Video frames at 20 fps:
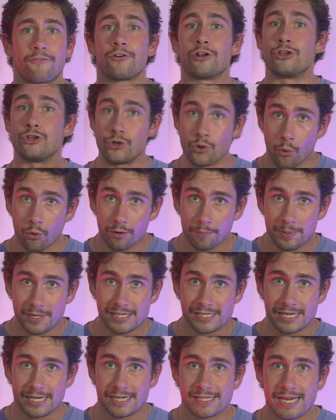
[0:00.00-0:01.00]
for your
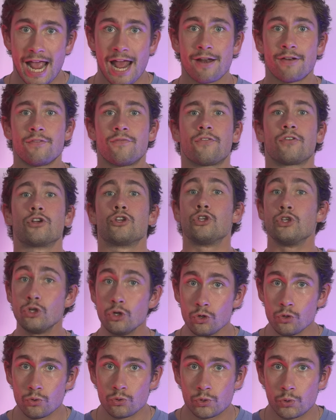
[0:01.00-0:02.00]
business and for
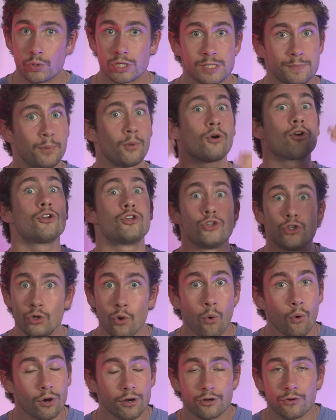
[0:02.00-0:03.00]
you to explore
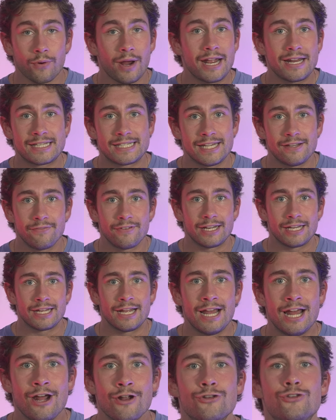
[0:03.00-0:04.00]
your creativity.
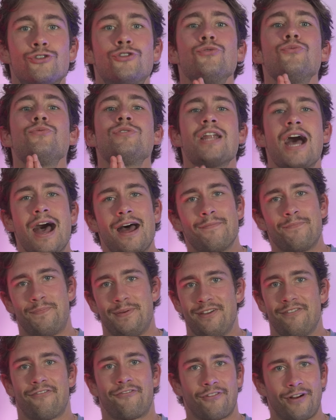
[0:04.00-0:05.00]
Do not
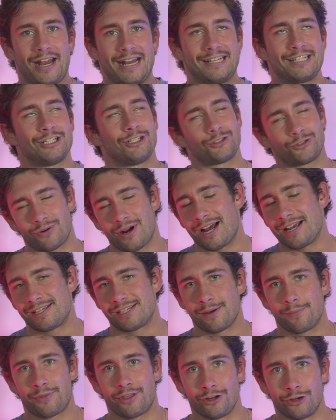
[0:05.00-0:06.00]
be afraid to try
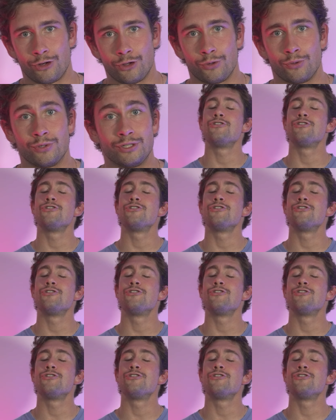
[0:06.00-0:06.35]
something new.